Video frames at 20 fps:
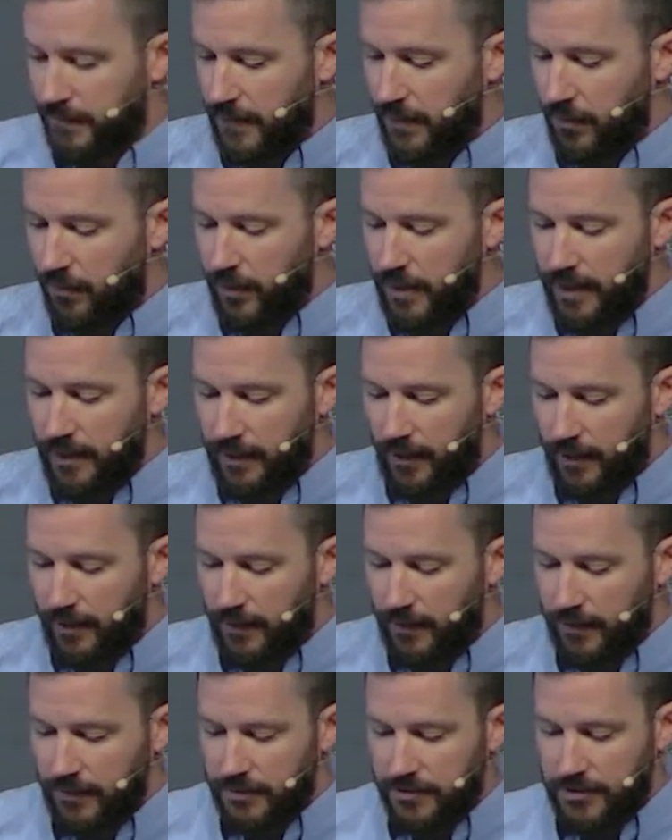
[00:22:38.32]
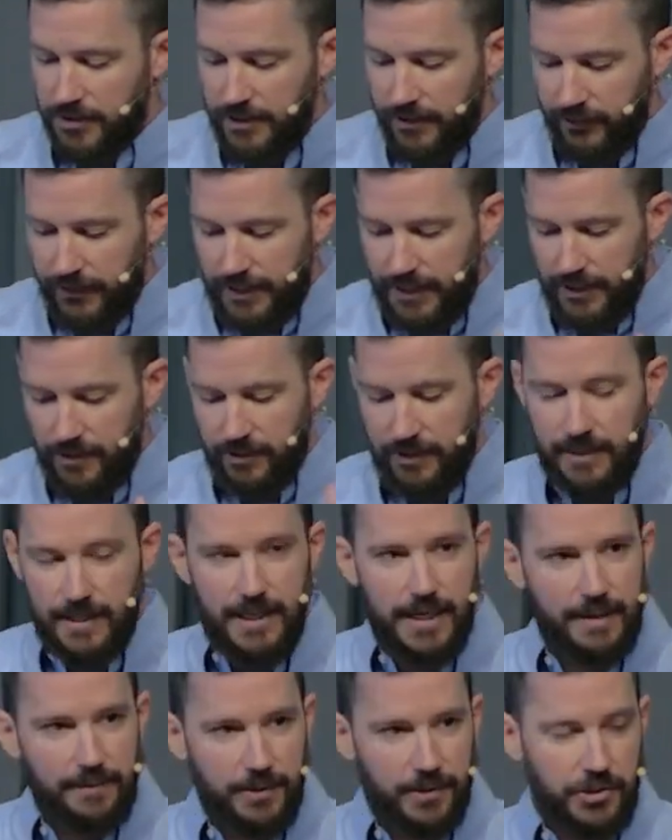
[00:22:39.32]
We are still here in the
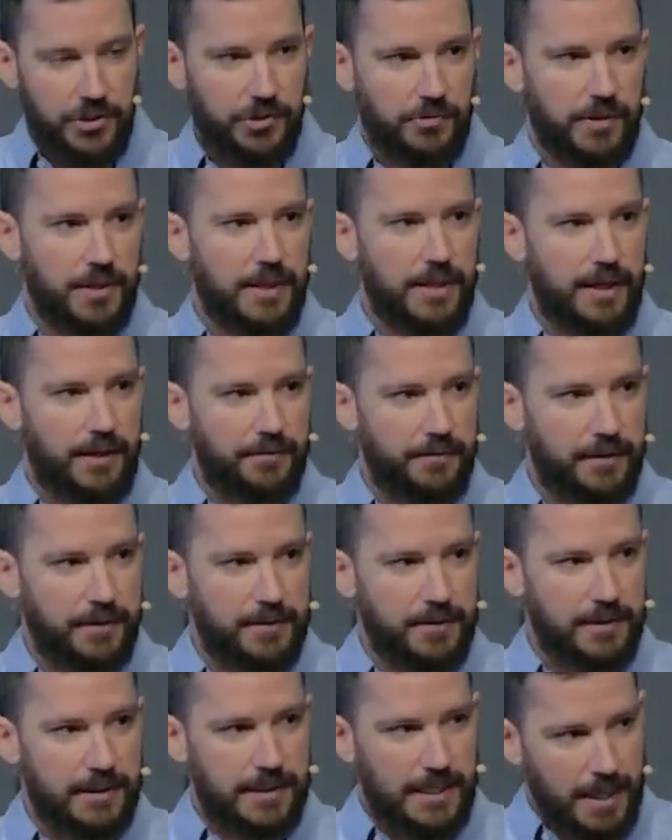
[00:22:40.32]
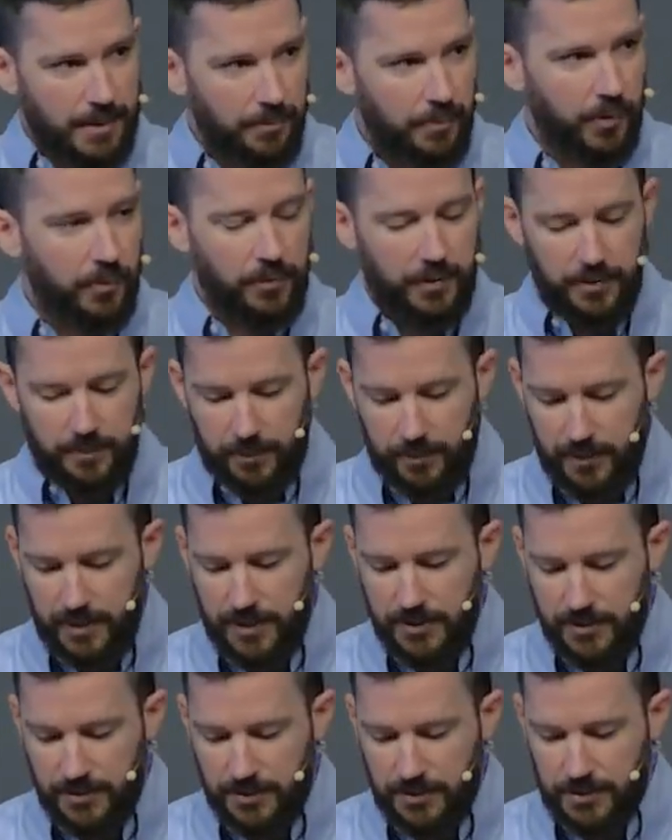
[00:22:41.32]
imagery of a temple with
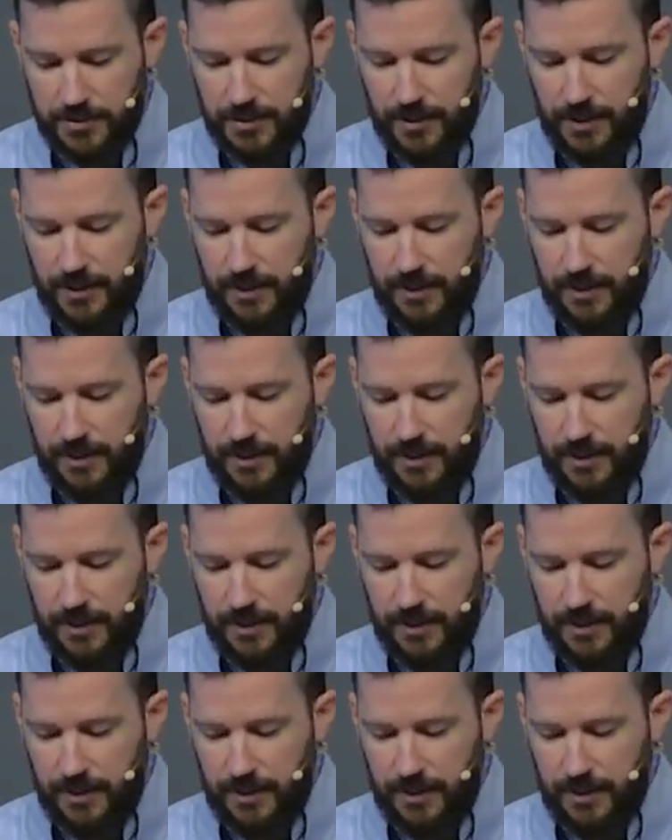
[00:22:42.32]
priests.